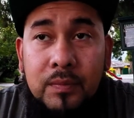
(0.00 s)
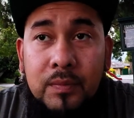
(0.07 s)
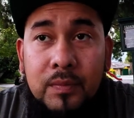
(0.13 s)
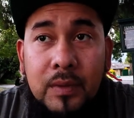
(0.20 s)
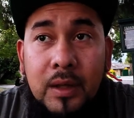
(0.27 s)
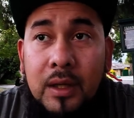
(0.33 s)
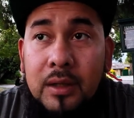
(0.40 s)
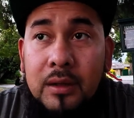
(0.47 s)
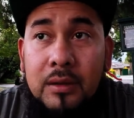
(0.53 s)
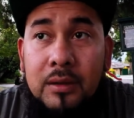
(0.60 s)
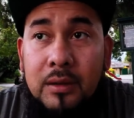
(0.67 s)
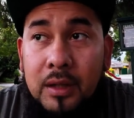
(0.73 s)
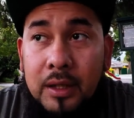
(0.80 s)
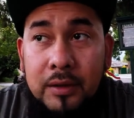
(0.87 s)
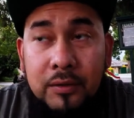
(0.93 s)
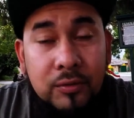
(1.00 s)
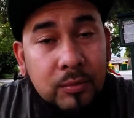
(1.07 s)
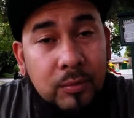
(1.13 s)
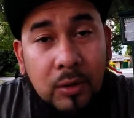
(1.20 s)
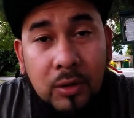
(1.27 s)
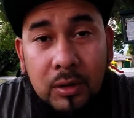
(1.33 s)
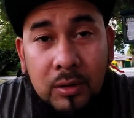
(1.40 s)
like like a
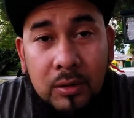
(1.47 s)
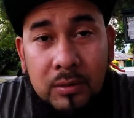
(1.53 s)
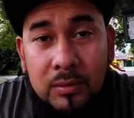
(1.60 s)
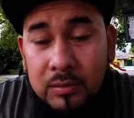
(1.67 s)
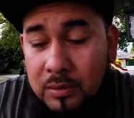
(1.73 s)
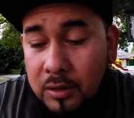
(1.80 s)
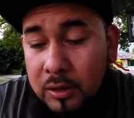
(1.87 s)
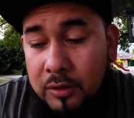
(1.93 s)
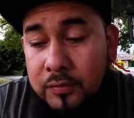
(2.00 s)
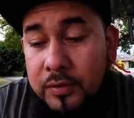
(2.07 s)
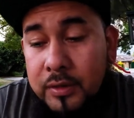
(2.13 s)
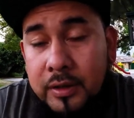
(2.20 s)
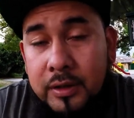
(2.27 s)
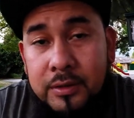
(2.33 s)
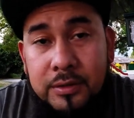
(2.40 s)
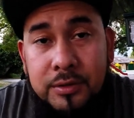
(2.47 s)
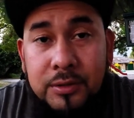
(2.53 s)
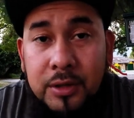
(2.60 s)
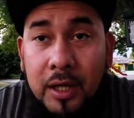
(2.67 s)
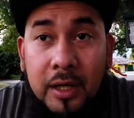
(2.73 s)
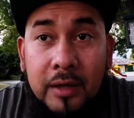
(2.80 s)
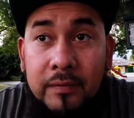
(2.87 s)
small RV to
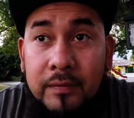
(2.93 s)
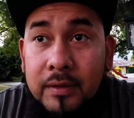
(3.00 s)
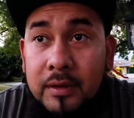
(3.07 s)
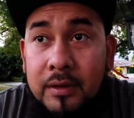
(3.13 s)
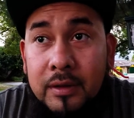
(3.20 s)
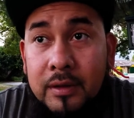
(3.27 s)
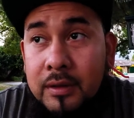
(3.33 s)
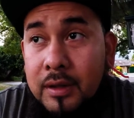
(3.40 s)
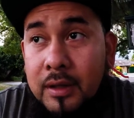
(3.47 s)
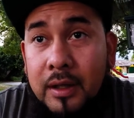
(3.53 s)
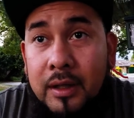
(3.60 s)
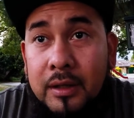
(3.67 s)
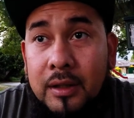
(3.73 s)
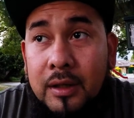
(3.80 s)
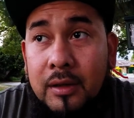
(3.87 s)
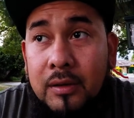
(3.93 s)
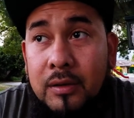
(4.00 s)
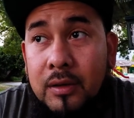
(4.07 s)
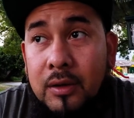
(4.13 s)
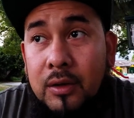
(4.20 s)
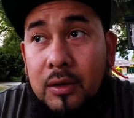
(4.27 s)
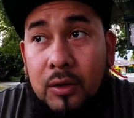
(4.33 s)
drive in and like hang out,
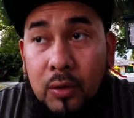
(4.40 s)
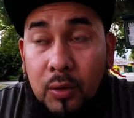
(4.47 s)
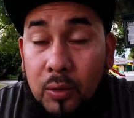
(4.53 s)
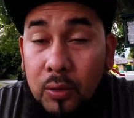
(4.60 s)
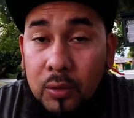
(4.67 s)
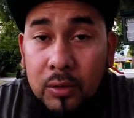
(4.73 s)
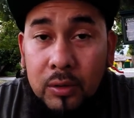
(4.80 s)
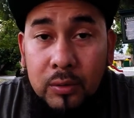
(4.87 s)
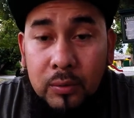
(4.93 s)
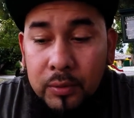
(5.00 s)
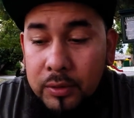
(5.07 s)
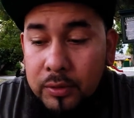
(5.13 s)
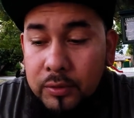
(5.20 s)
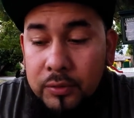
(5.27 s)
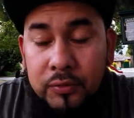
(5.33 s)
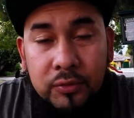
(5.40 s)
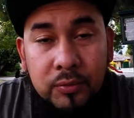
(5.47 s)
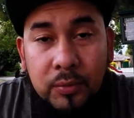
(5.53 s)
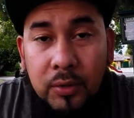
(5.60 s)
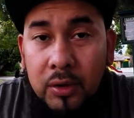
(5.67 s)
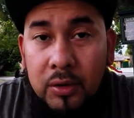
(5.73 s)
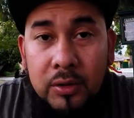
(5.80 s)
or one of those
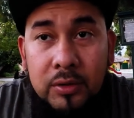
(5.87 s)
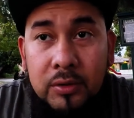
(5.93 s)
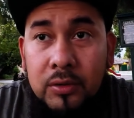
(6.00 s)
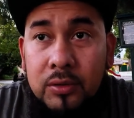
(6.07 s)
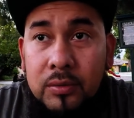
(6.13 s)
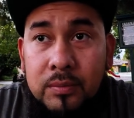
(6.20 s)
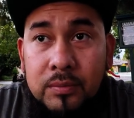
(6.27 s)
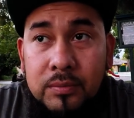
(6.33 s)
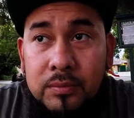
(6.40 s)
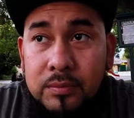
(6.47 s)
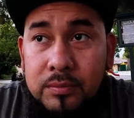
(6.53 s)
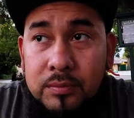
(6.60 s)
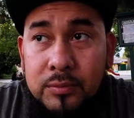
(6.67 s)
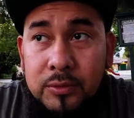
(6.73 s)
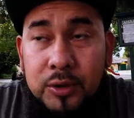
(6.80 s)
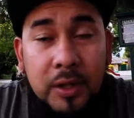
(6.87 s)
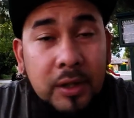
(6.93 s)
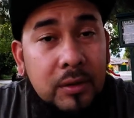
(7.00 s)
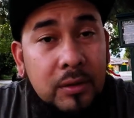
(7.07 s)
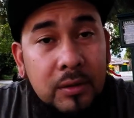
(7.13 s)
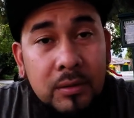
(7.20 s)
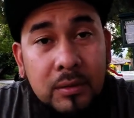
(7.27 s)
small little
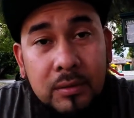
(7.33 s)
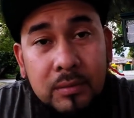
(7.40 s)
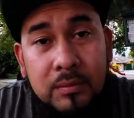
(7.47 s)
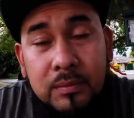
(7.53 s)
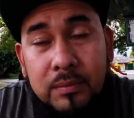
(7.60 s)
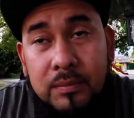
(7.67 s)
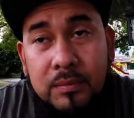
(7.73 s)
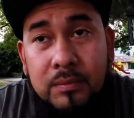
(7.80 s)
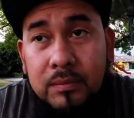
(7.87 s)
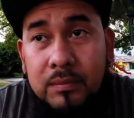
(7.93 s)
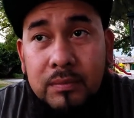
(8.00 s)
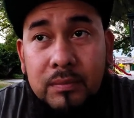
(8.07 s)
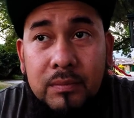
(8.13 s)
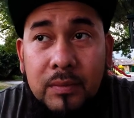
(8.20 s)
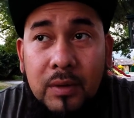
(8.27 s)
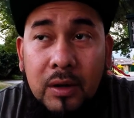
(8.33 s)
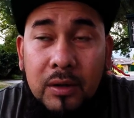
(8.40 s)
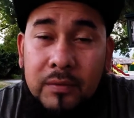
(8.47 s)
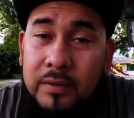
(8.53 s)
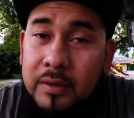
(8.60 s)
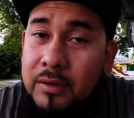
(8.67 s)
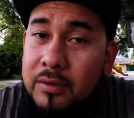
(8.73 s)
trailer
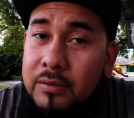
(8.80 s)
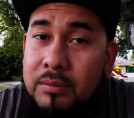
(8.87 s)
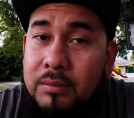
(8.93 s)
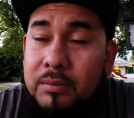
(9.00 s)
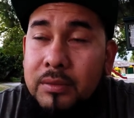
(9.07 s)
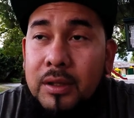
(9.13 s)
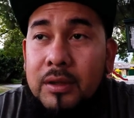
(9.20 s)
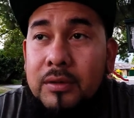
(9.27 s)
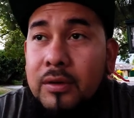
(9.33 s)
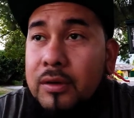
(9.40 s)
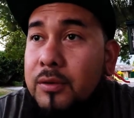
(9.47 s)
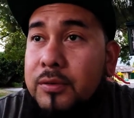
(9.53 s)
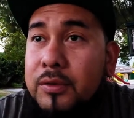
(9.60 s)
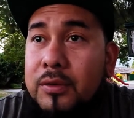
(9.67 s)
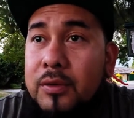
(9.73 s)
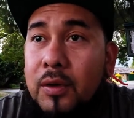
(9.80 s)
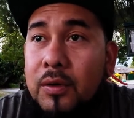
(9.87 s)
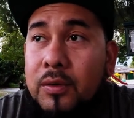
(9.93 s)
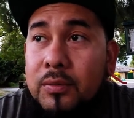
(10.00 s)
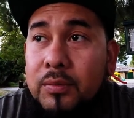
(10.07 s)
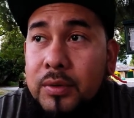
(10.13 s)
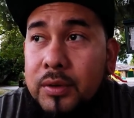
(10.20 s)
RVs things. I don't know what they're
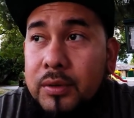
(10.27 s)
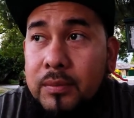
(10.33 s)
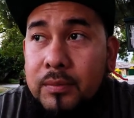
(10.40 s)
called, but